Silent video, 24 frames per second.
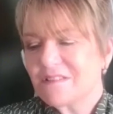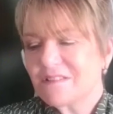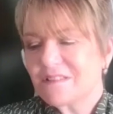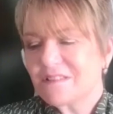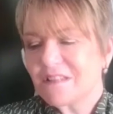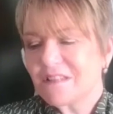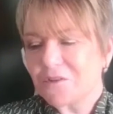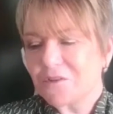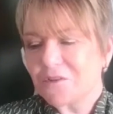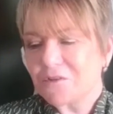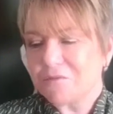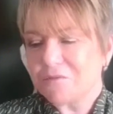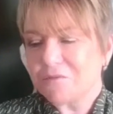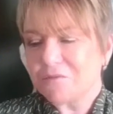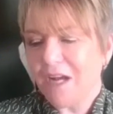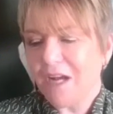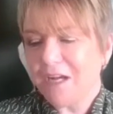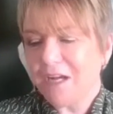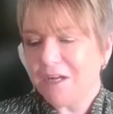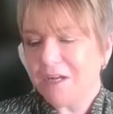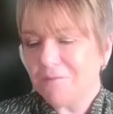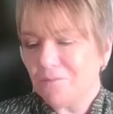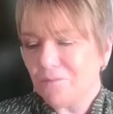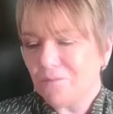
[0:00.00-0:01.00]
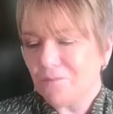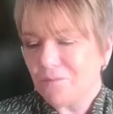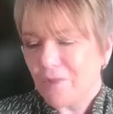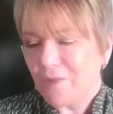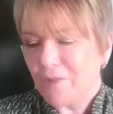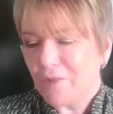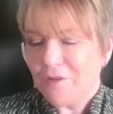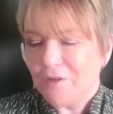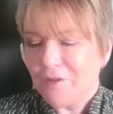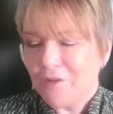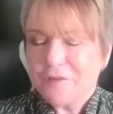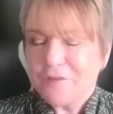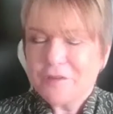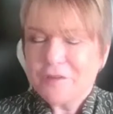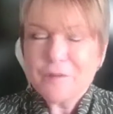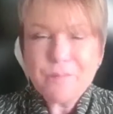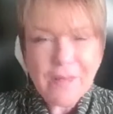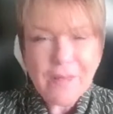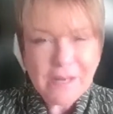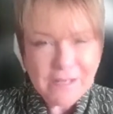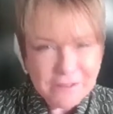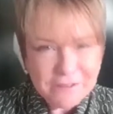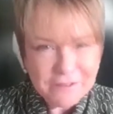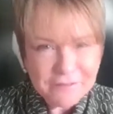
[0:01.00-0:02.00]
So, for the
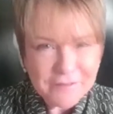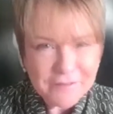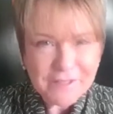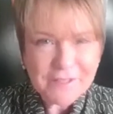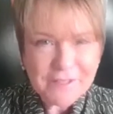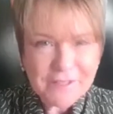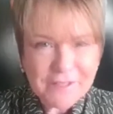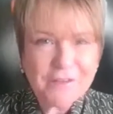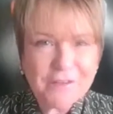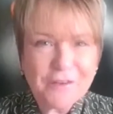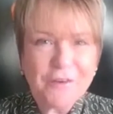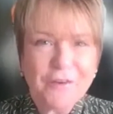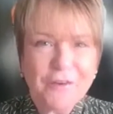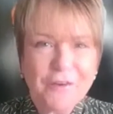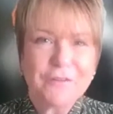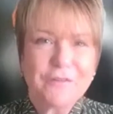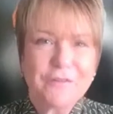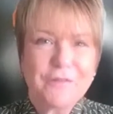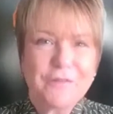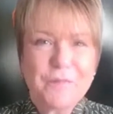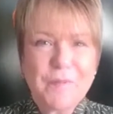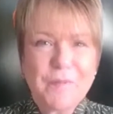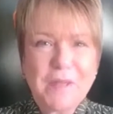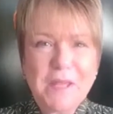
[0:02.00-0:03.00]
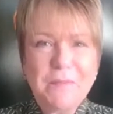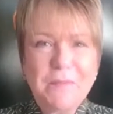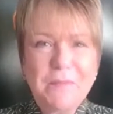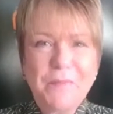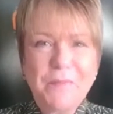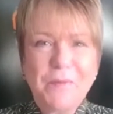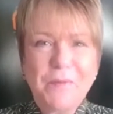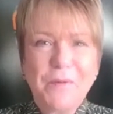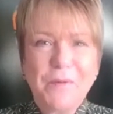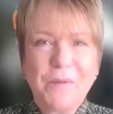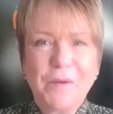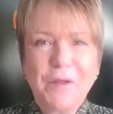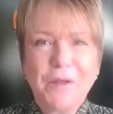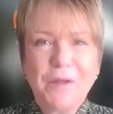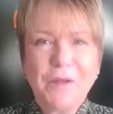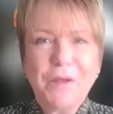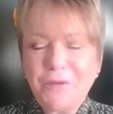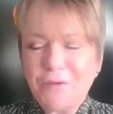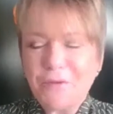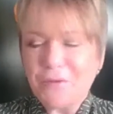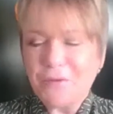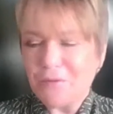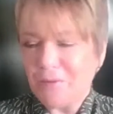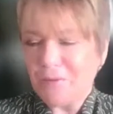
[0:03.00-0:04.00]
benefit of people
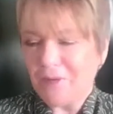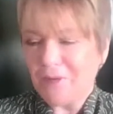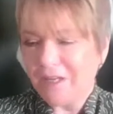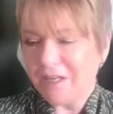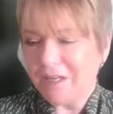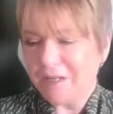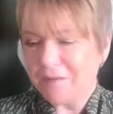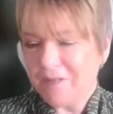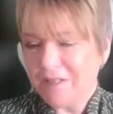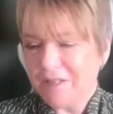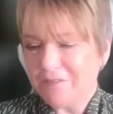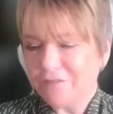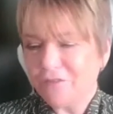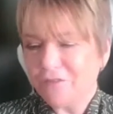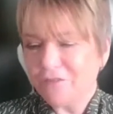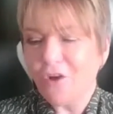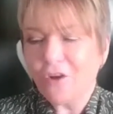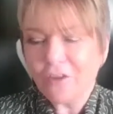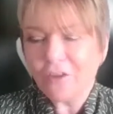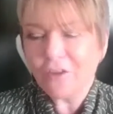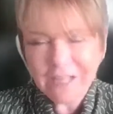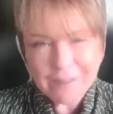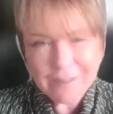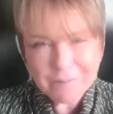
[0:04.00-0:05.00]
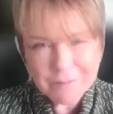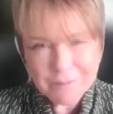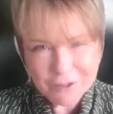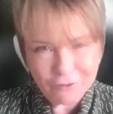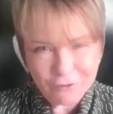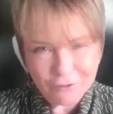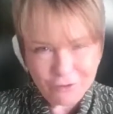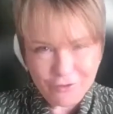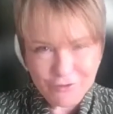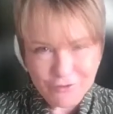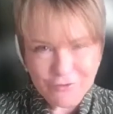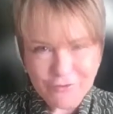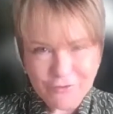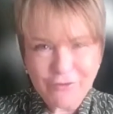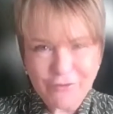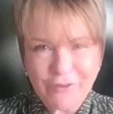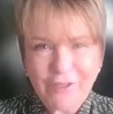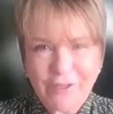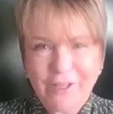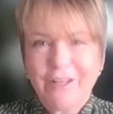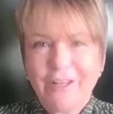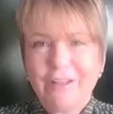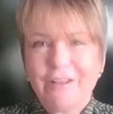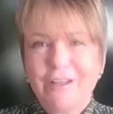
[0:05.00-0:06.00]
who have not come
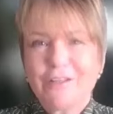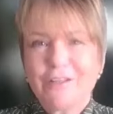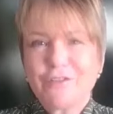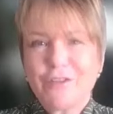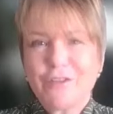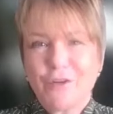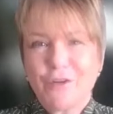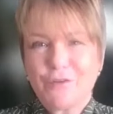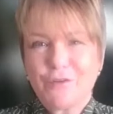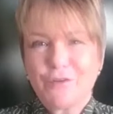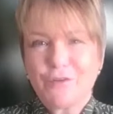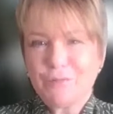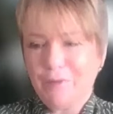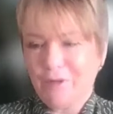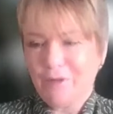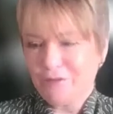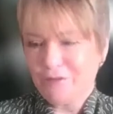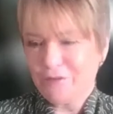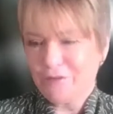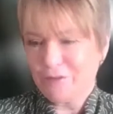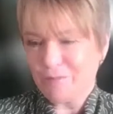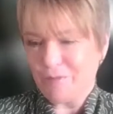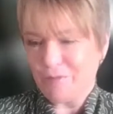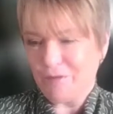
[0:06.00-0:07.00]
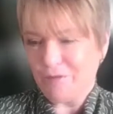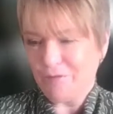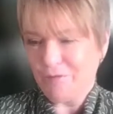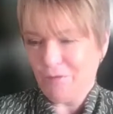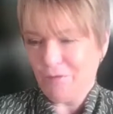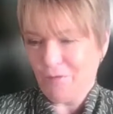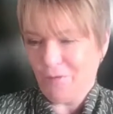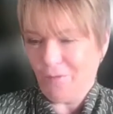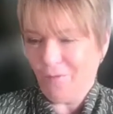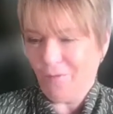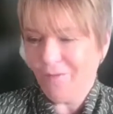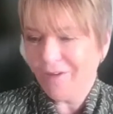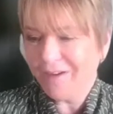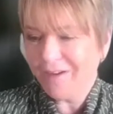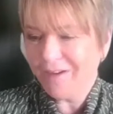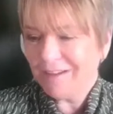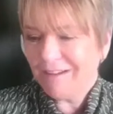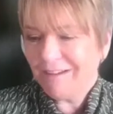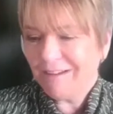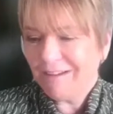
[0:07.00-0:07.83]
across a Toastmaster before,